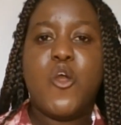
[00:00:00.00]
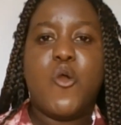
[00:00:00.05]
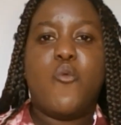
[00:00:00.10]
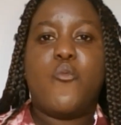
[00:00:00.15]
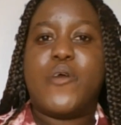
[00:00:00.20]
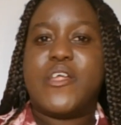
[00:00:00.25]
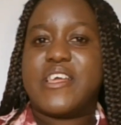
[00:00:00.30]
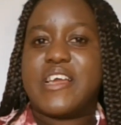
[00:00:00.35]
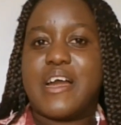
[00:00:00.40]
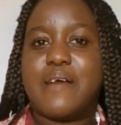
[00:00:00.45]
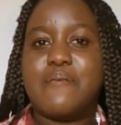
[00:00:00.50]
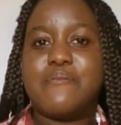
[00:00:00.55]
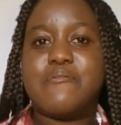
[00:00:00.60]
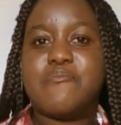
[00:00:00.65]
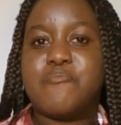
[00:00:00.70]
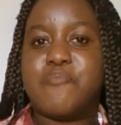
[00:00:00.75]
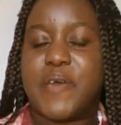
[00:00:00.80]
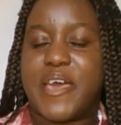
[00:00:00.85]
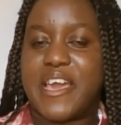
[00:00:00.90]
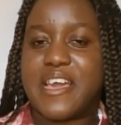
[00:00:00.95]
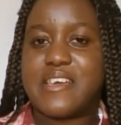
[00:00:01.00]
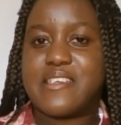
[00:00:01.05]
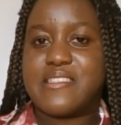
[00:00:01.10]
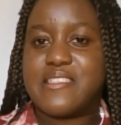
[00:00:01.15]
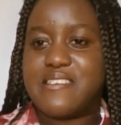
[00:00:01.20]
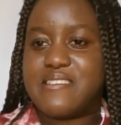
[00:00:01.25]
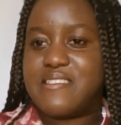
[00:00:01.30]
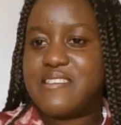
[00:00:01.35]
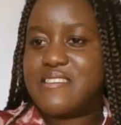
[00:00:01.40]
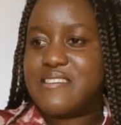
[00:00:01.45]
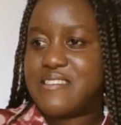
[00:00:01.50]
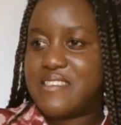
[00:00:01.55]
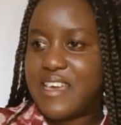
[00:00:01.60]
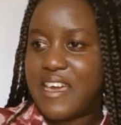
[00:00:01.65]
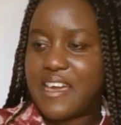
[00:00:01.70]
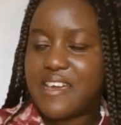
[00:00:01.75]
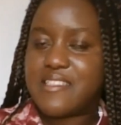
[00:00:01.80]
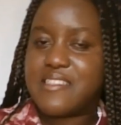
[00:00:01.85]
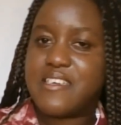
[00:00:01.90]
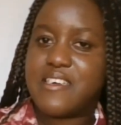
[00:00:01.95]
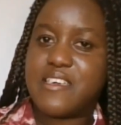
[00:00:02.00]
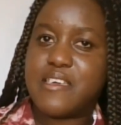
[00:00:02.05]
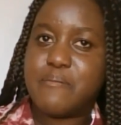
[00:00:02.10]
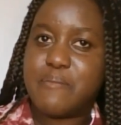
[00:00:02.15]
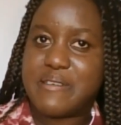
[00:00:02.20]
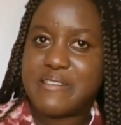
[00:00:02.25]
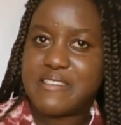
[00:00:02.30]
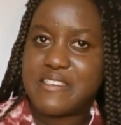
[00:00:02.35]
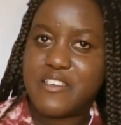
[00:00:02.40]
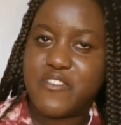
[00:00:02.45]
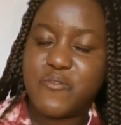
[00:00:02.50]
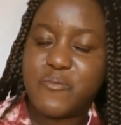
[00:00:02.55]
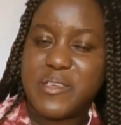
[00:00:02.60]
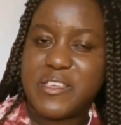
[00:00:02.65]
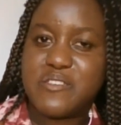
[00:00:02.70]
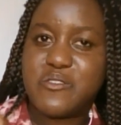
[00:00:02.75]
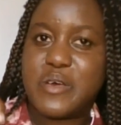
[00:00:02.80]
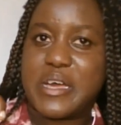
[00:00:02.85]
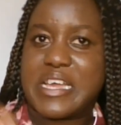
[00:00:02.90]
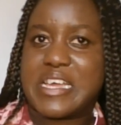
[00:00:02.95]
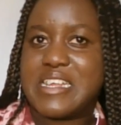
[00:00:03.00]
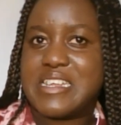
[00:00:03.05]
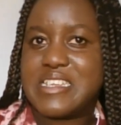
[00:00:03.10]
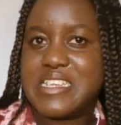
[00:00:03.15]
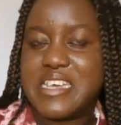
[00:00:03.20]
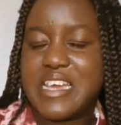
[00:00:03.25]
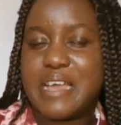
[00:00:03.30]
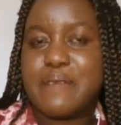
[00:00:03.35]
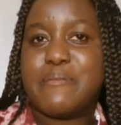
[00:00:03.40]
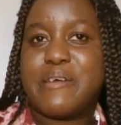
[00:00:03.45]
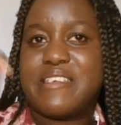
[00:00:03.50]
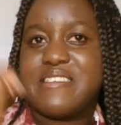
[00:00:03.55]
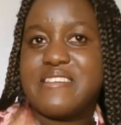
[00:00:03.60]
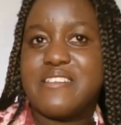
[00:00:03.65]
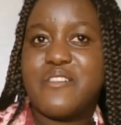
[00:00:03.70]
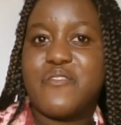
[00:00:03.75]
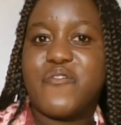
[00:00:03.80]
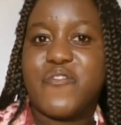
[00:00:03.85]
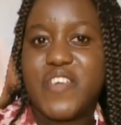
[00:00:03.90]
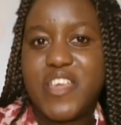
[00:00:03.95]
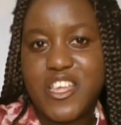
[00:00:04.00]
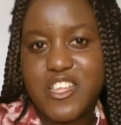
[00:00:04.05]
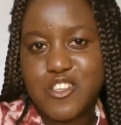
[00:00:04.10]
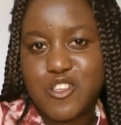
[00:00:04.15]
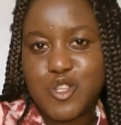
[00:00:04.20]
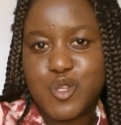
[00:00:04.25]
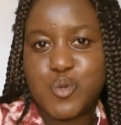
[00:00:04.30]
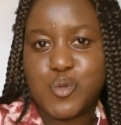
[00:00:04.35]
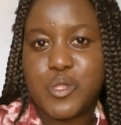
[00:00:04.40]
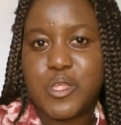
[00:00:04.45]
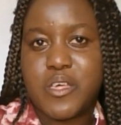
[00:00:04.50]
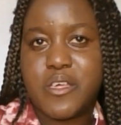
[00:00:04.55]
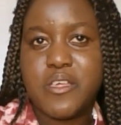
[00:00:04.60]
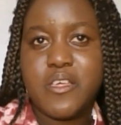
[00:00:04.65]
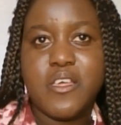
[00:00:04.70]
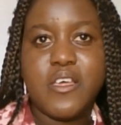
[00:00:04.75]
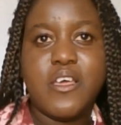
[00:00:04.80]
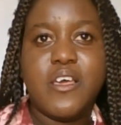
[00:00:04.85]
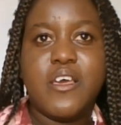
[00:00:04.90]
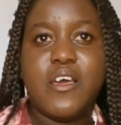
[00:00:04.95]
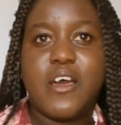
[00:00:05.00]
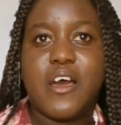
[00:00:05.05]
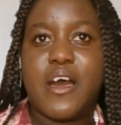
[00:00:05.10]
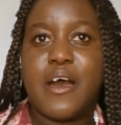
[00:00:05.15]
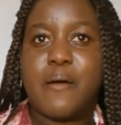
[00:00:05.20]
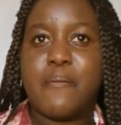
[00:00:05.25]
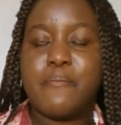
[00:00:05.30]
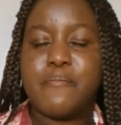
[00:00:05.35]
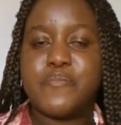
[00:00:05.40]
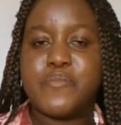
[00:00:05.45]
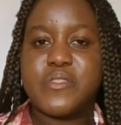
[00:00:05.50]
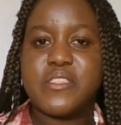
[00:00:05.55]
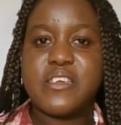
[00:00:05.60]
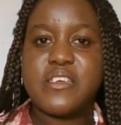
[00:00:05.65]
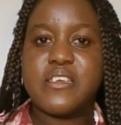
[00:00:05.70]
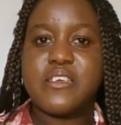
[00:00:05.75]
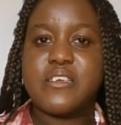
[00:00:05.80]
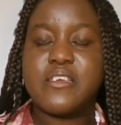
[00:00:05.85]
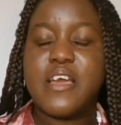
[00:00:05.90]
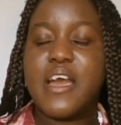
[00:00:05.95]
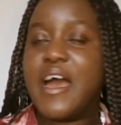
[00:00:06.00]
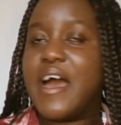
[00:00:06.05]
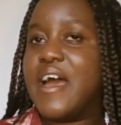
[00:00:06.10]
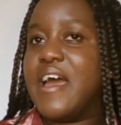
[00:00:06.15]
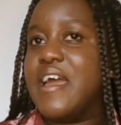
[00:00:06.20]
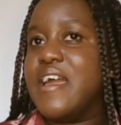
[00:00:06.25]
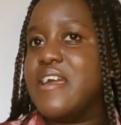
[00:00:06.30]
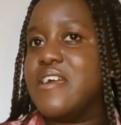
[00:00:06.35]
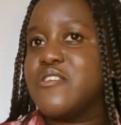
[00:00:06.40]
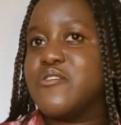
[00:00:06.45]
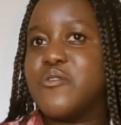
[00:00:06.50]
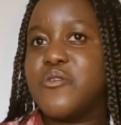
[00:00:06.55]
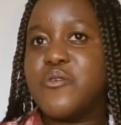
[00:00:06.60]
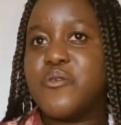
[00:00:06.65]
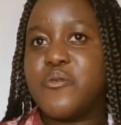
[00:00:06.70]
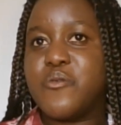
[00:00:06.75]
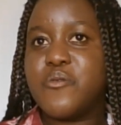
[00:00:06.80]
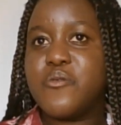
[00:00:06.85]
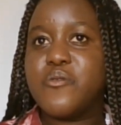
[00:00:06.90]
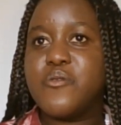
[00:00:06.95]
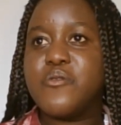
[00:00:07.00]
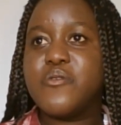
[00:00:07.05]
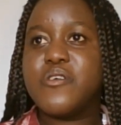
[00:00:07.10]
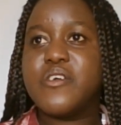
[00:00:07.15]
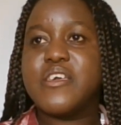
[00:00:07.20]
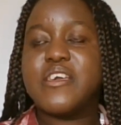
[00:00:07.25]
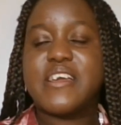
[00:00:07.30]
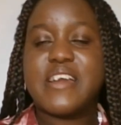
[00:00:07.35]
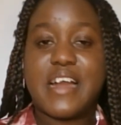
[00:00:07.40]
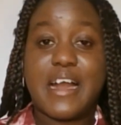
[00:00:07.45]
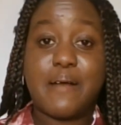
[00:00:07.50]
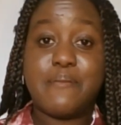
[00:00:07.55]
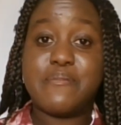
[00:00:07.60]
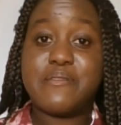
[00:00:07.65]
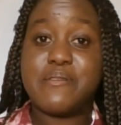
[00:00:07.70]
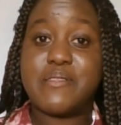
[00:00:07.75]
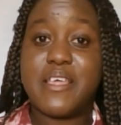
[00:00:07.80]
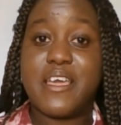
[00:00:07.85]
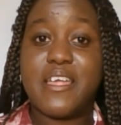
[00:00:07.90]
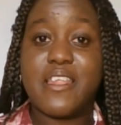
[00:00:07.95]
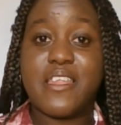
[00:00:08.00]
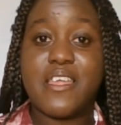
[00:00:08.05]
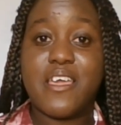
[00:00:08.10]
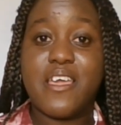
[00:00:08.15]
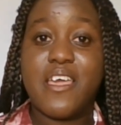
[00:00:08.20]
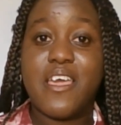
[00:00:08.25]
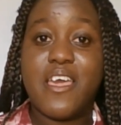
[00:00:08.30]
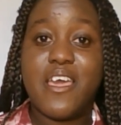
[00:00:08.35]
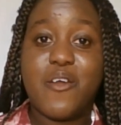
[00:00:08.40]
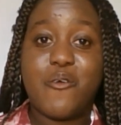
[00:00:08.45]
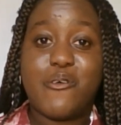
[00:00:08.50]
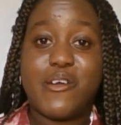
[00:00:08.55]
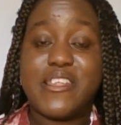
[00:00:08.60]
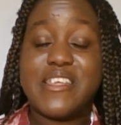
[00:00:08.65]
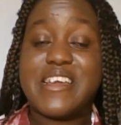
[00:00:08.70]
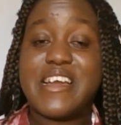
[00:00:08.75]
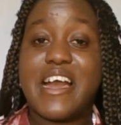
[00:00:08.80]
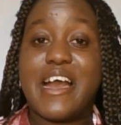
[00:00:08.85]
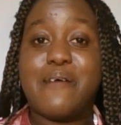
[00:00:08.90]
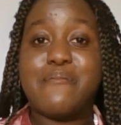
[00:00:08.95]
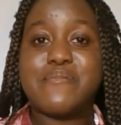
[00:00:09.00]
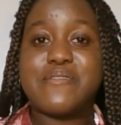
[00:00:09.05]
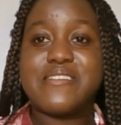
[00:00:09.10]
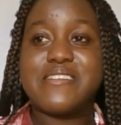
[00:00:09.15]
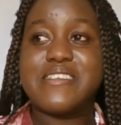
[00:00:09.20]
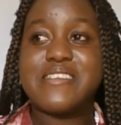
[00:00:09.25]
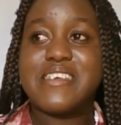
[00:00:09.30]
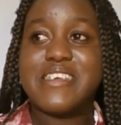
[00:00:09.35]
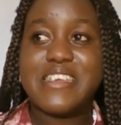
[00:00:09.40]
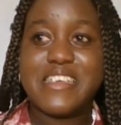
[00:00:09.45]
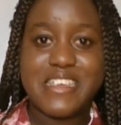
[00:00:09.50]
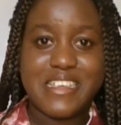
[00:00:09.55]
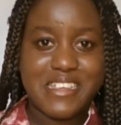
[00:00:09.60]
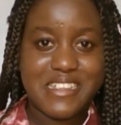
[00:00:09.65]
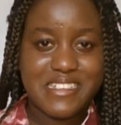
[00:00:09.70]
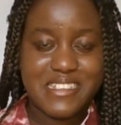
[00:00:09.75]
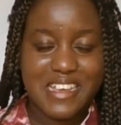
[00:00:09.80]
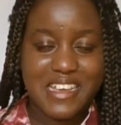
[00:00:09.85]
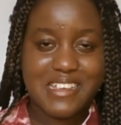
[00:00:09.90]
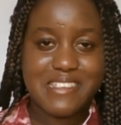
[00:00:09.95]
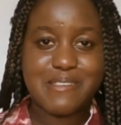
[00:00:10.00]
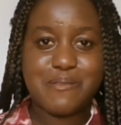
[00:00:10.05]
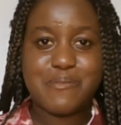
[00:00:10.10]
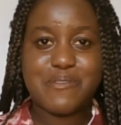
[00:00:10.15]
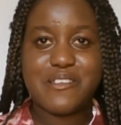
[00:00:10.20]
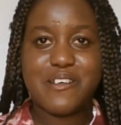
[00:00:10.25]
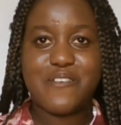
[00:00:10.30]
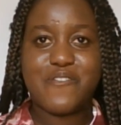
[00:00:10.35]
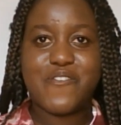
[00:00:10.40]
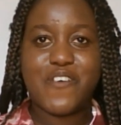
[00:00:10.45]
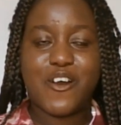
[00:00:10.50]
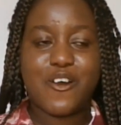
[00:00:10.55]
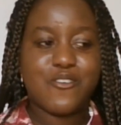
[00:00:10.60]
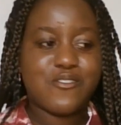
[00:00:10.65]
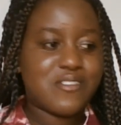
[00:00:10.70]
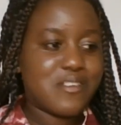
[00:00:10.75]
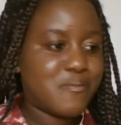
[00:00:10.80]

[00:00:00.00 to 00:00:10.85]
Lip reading: When he comes back, there's this tag thing he must give me so I can tag myself into the thingy. I know he comes then. When he comes, he tags himself out.